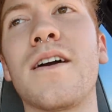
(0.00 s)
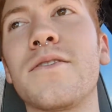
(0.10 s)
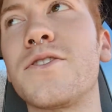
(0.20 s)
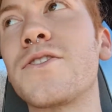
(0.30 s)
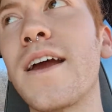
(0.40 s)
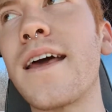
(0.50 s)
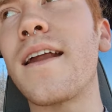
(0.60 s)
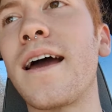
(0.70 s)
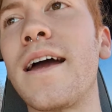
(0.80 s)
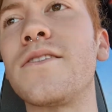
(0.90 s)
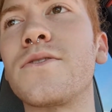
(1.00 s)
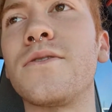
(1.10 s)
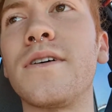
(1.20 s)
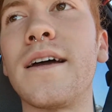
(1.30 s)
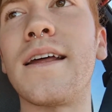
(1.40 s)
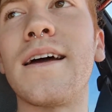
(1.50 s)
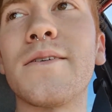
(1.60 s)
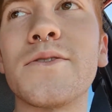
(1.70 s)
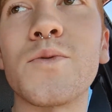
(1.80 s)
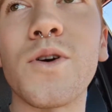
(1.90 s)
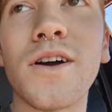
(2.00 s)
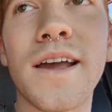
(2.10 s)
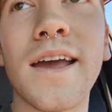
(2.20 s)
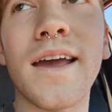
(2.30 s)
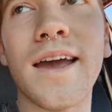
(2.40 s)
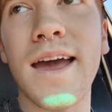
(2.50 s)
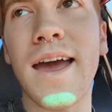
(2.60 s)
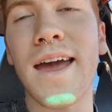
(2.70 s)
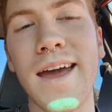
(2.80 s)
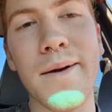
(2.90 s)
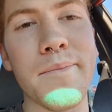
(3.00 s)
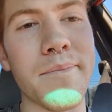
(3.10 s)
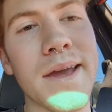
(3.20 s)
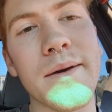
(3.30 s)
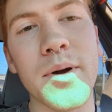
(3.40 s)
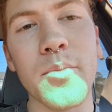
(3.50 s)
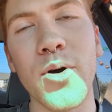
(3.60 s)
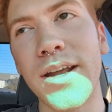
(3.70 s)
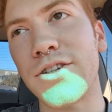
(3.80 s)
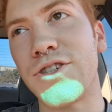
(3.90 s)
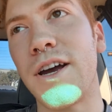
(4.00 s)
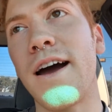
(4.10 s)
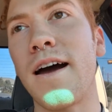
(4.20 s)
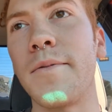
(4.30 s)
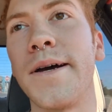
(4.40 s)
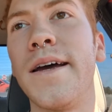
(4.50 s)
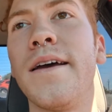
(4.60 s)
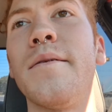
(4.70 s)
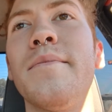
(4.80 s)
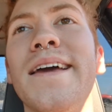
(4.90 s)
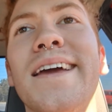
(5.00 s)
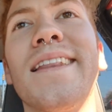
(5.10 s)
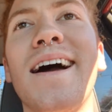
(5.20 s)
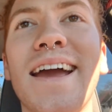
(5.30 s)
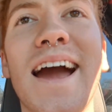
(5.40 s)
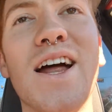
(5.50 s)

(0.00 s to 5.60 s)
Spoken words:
I was straight out of high school and I was working a minimum wage job, making like